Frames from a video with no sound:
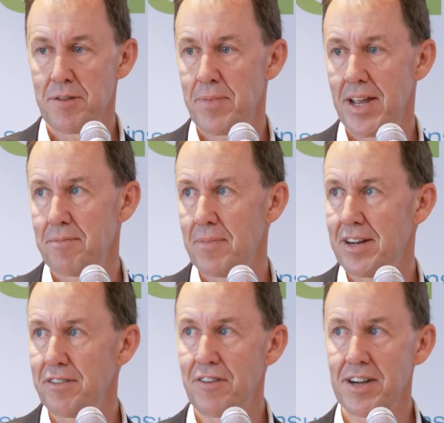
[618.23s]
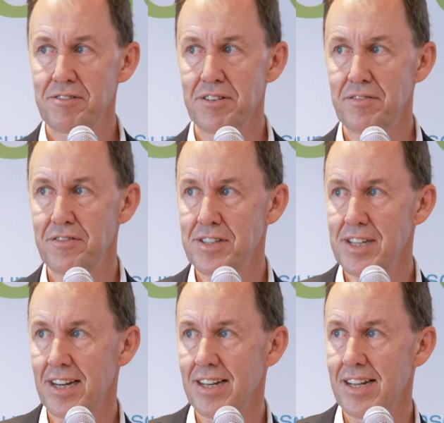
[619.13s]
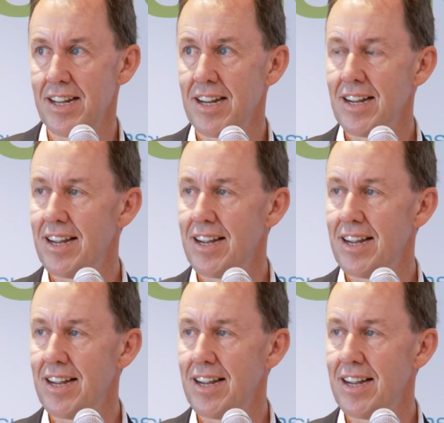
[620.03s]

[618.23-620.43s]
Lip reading: paint manufacturing facility.